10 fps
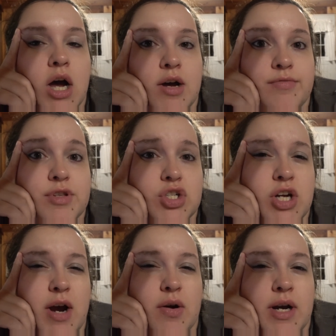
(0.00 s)
of the
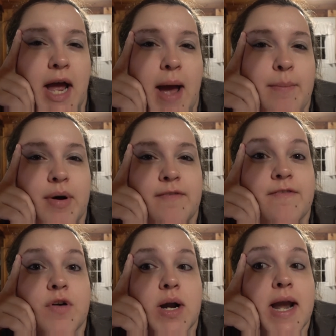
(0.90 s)
shower cap. But
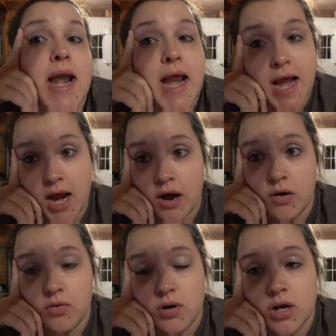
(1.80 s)
for
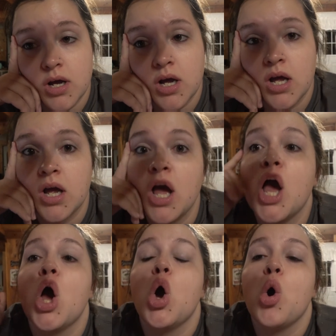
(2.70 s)
now,
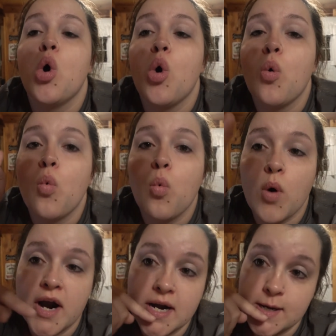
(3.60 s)

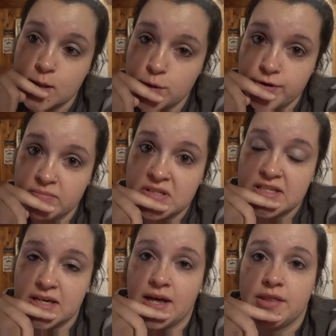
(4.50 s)
we're gonna glue them
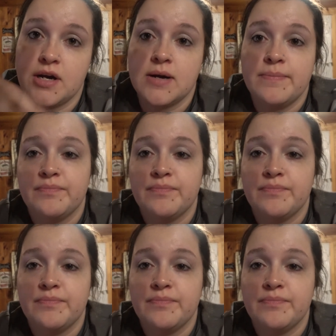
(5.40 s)
together.